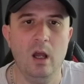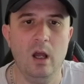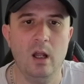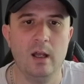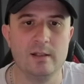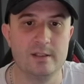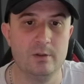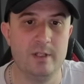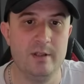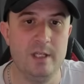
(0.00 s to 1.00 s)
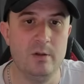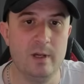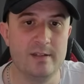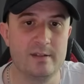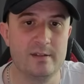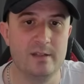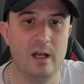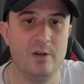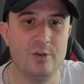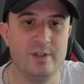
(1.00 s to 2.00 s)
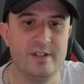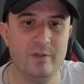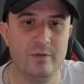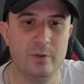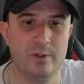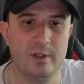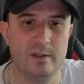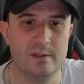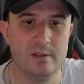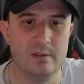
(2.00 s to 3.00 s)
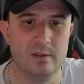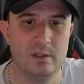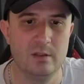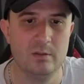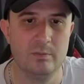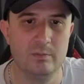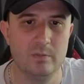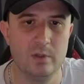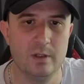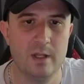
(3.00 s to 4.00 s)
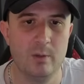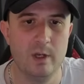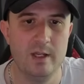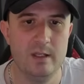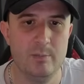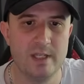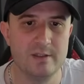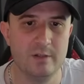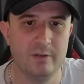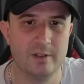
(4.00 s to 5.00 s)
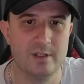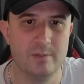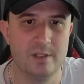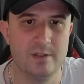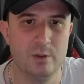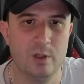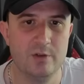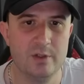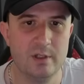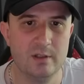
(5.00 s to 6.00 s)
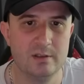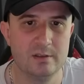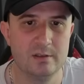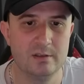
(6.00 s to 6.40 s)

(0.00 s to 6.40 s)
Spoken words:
Last sold in the US, $174. Another one here, best offer accepted, $200.